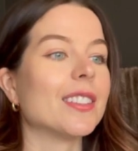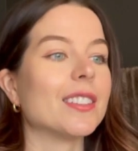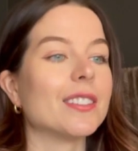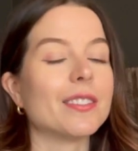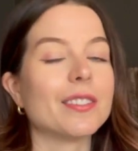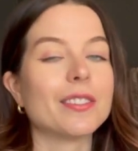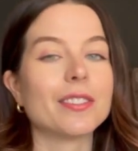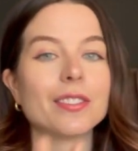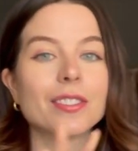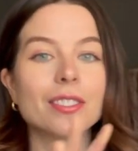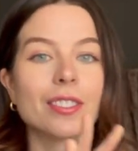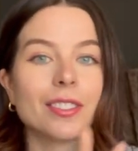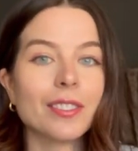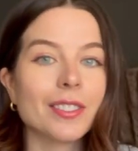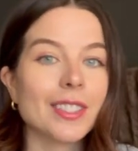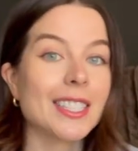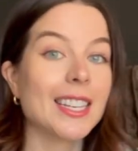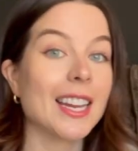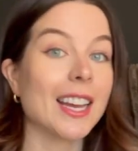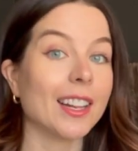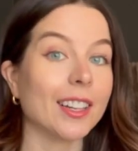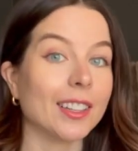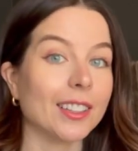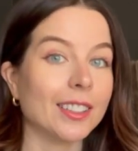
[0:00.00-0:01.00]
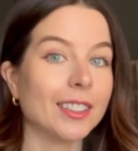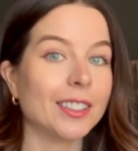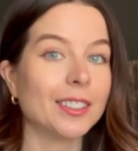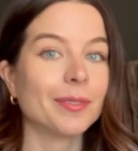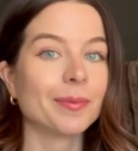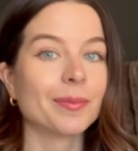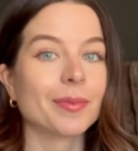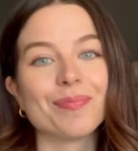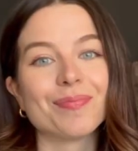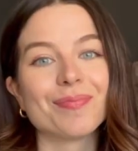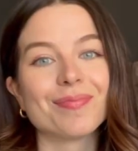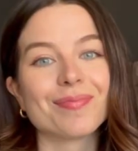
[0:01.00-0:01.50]
of tell.
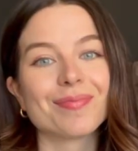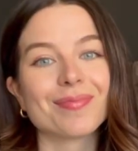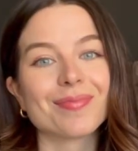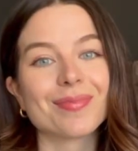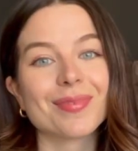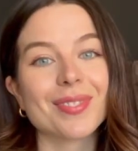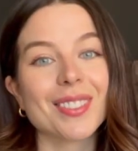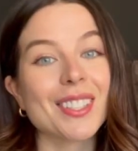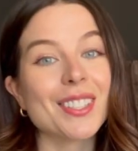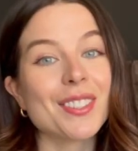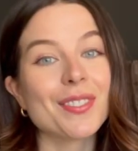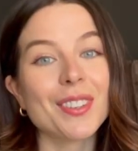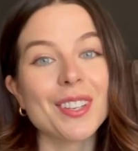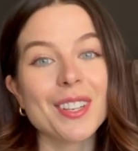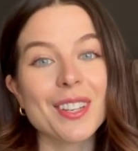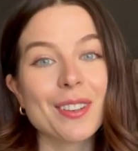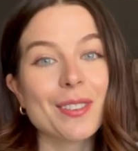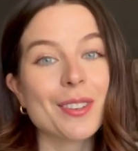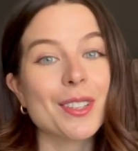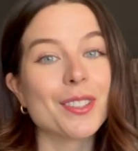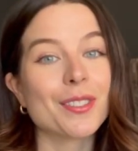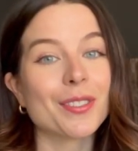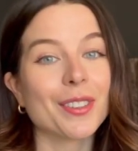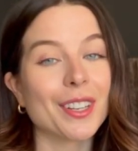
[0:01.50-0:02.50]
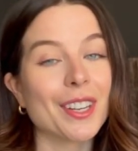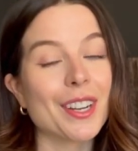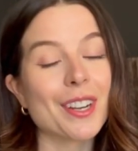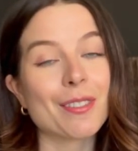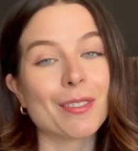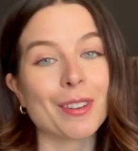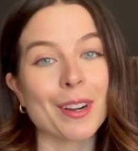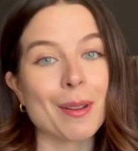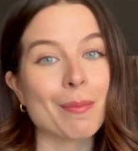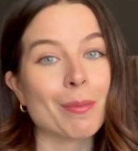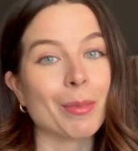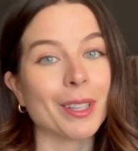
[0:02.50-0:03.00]
This video is very
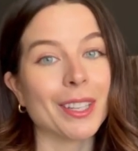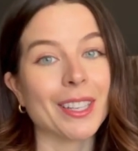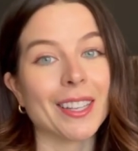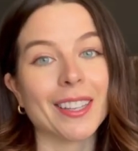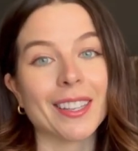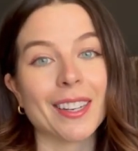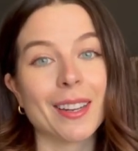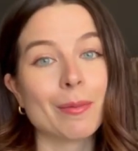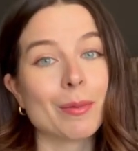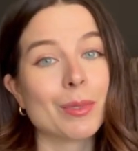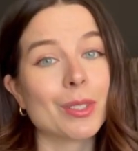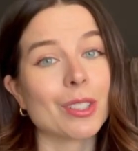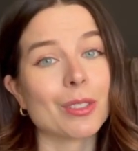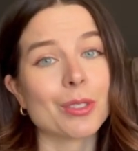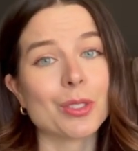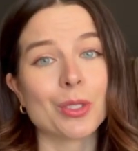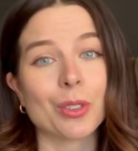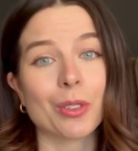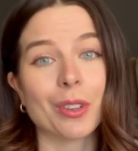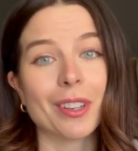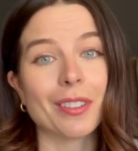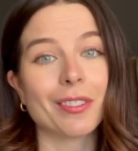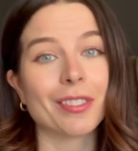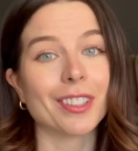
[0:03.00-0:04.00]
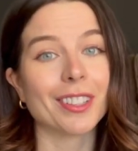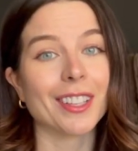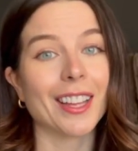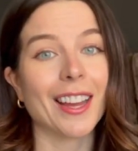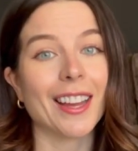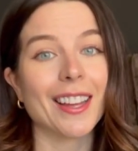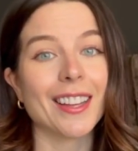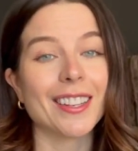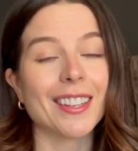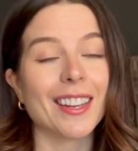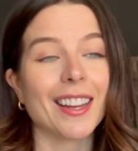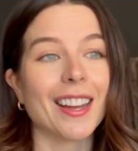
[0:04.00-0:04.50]
rambly and I'm so sorry for
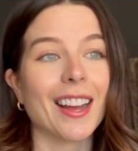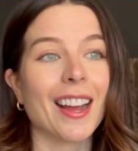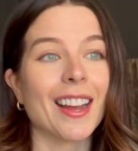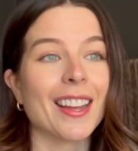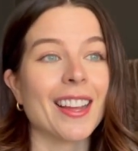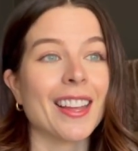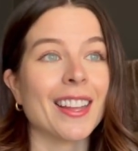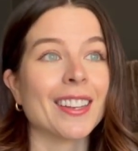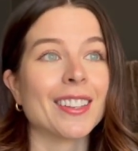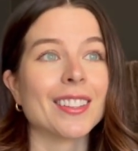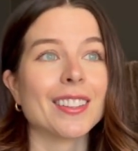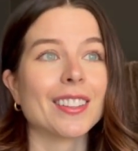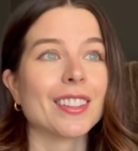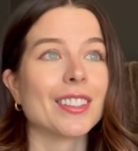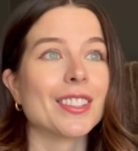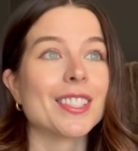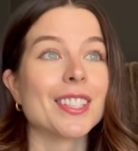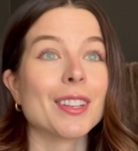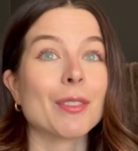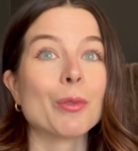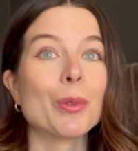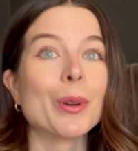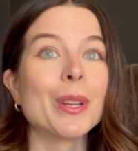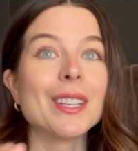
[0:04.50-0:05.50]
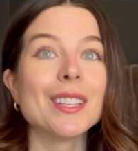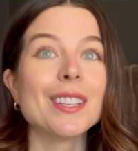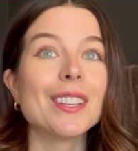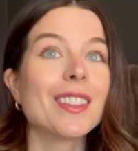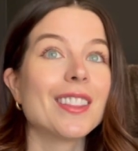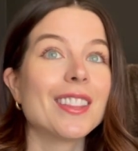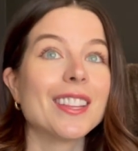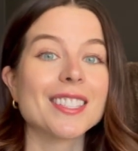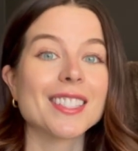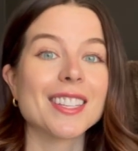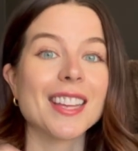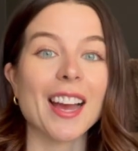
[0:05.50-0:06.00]
that. And there's a wind
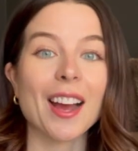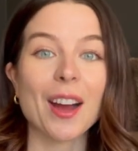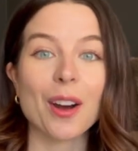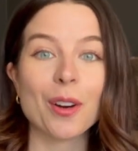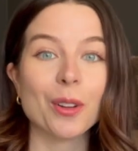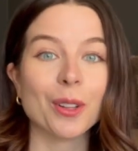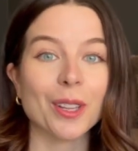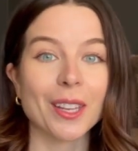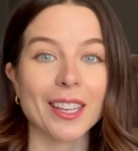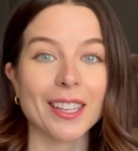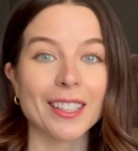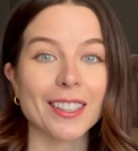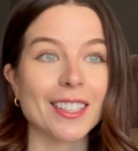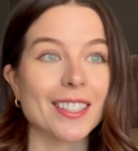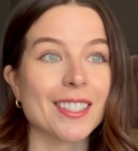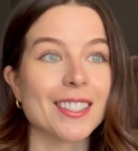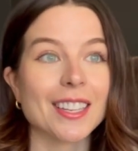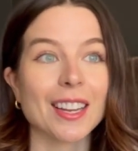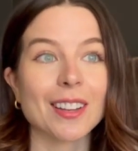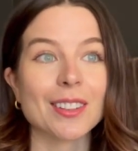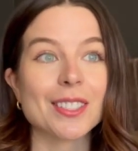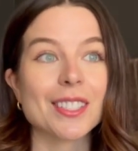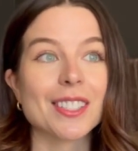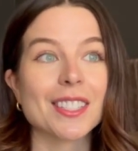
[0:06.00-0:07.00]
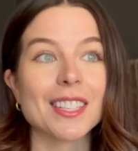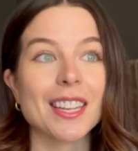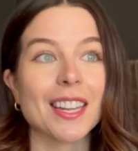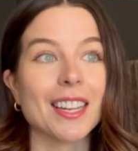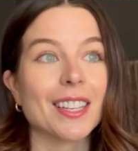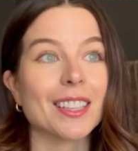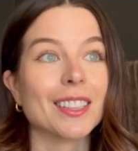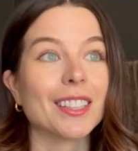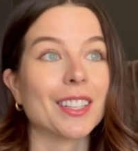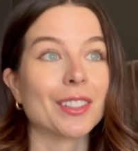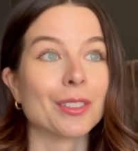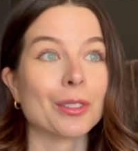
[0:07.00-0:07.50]
that's howling that sounds
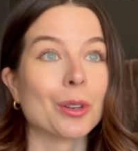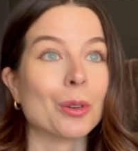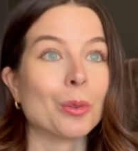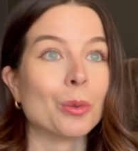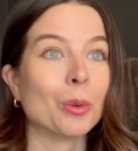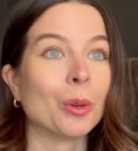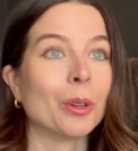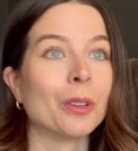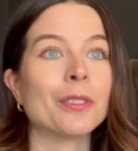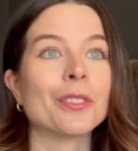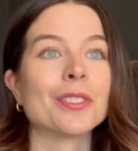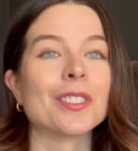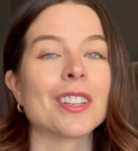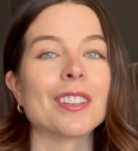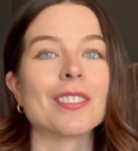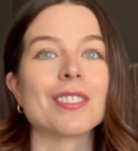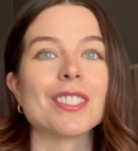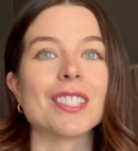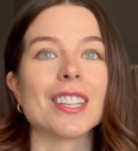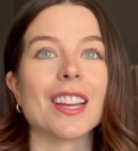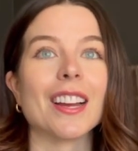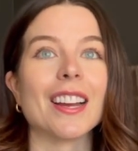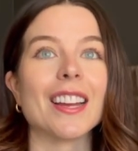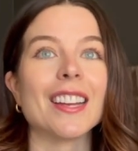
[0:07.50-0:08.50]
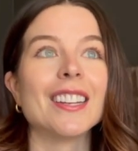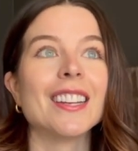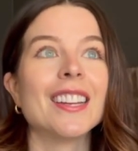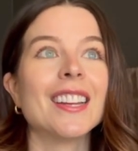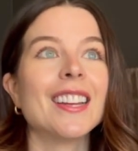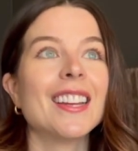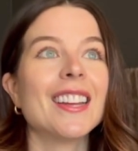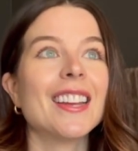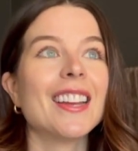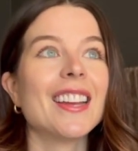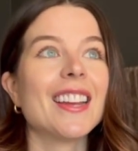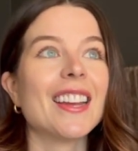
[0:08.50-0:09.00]
like literal wolves outside
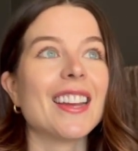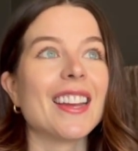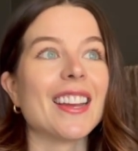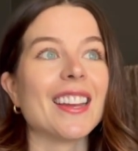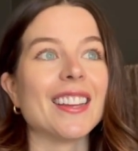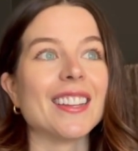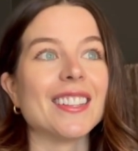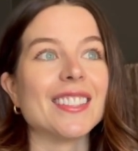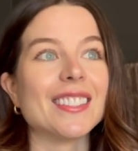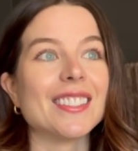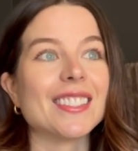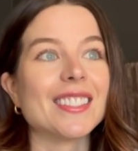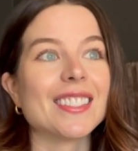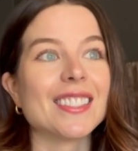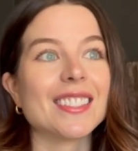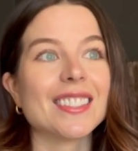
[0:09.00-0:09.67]
and